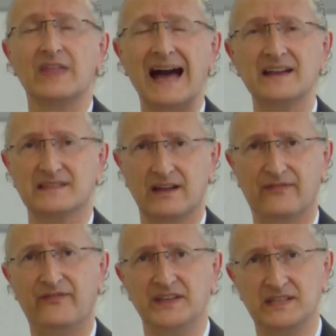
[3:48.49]
That's a
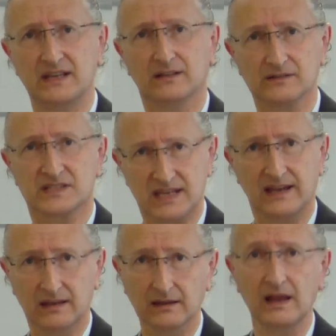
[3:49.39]
physical
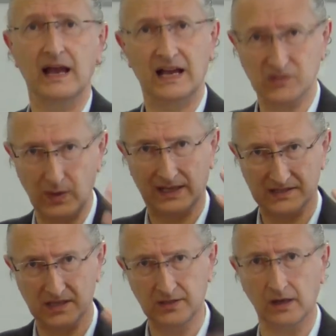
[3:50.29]
skill as well
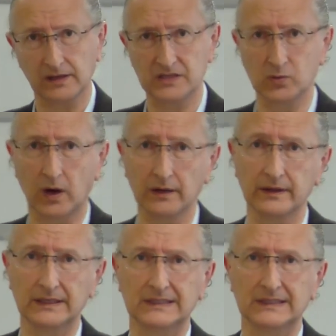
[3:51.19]
as a knowledge one.